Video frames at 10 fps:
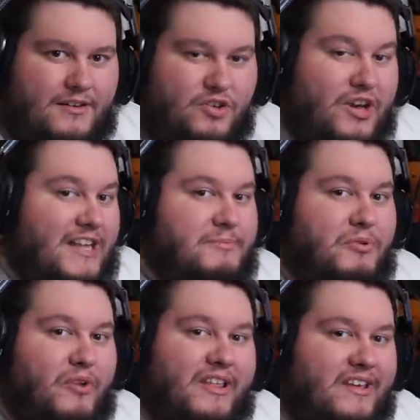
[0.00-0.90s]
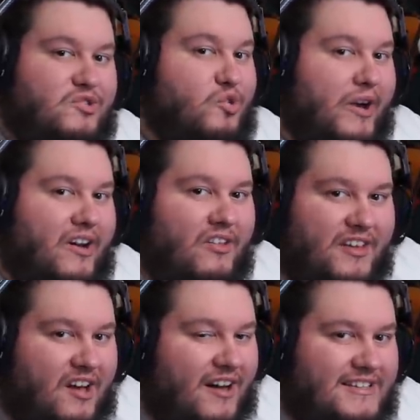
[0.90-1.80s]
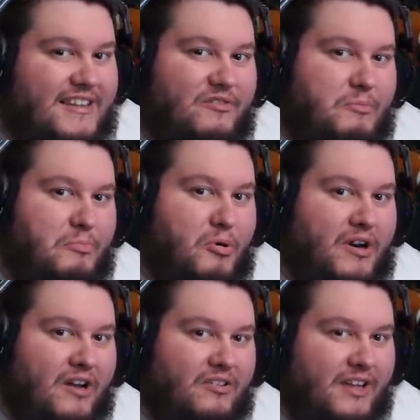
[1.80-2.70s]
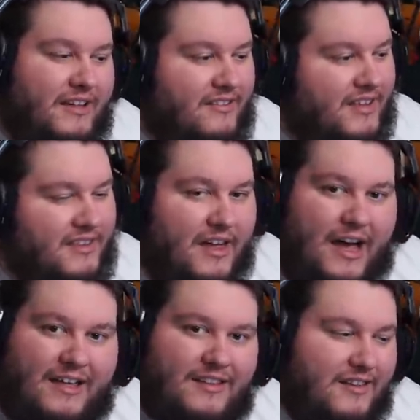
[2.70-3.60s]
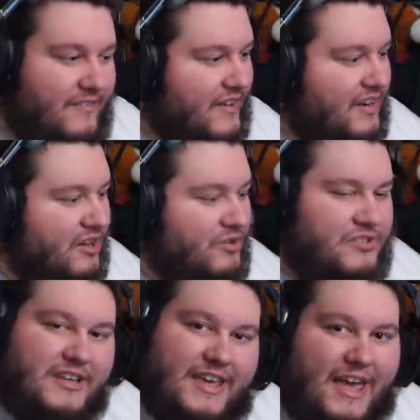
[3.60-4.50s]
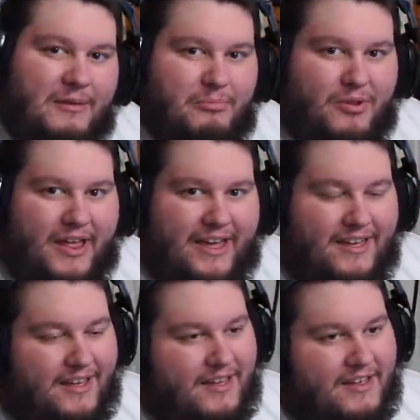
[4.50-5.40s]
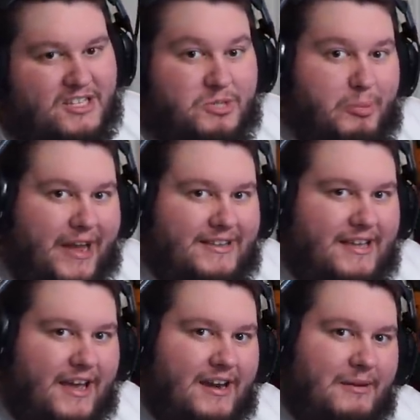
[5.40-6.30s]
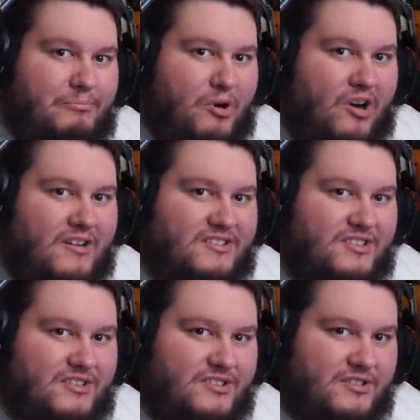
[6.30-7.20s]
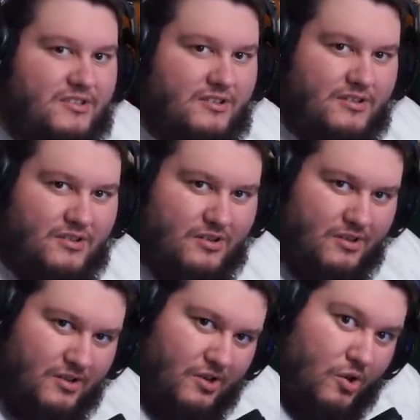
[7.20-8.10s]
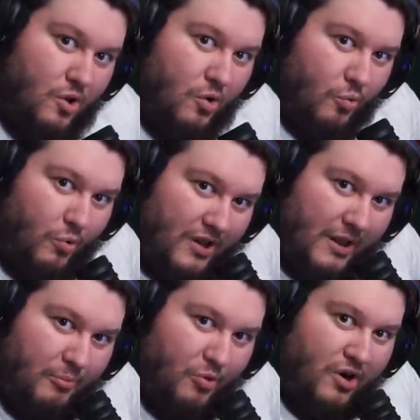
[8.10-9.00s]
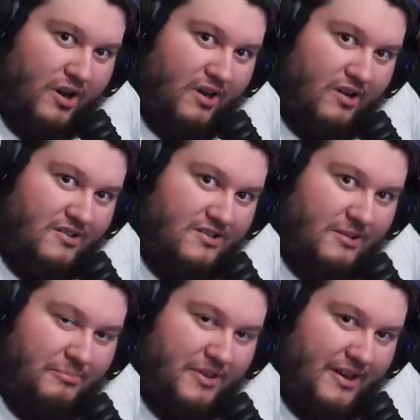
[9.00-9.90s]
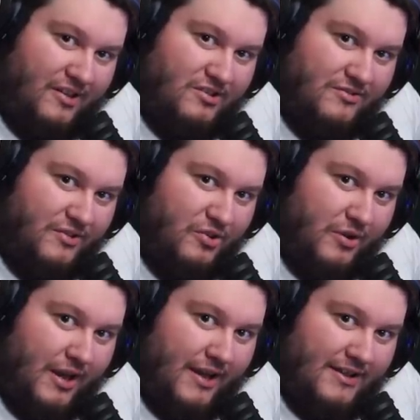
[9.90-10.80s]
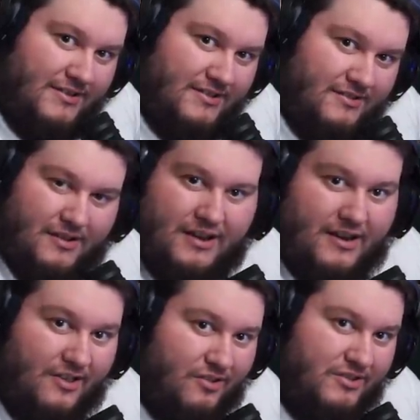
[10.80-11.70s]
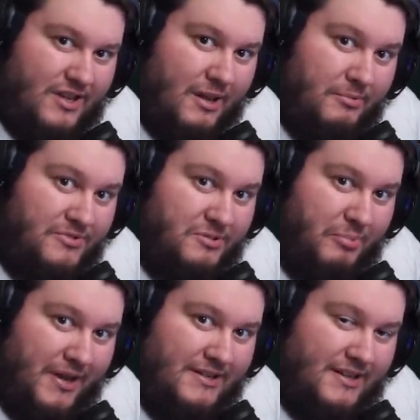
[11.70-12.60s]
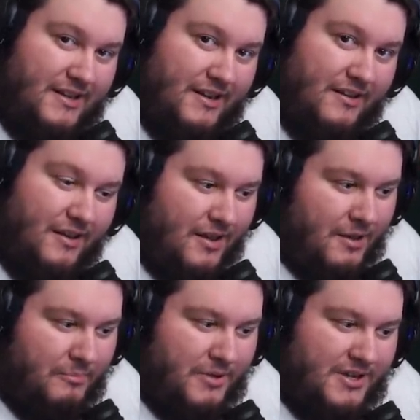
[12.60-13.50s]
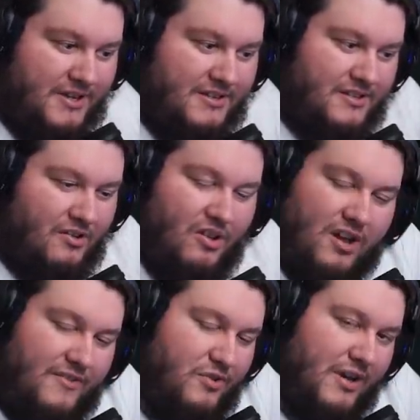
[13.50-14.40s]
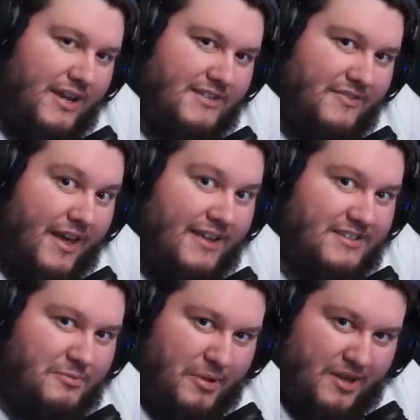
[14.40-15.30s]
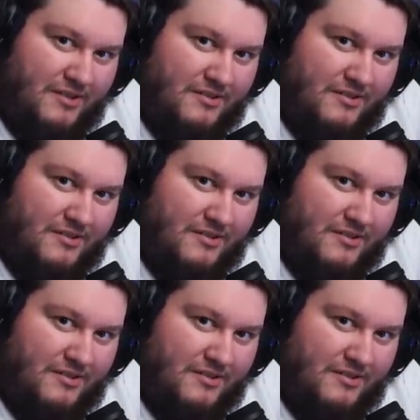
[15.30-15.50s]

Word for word: You guys have been really enjoying all the content that we've been putting out lately, the highlight videos, the gameplay, spectating bronzes, well, I'm working on something else for you guys. Another type of spectating, because a lot of you guys have asked me,